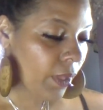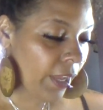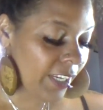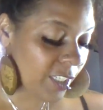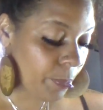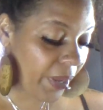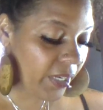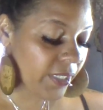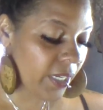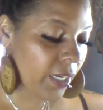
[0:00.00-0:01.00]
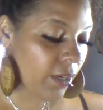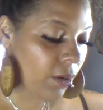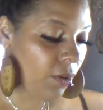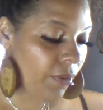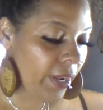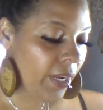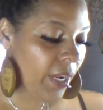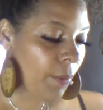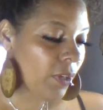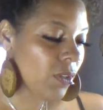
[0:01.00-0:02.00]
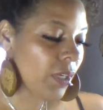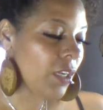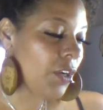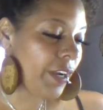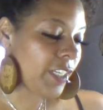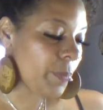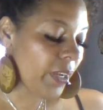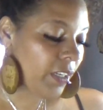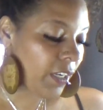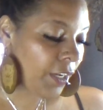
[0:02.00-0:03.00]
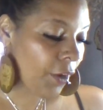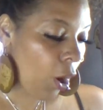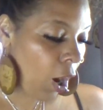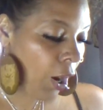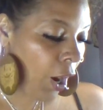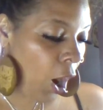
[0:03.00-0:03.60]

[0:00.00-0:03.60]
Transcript: expecting all right i'm also getting you're expecting an uh,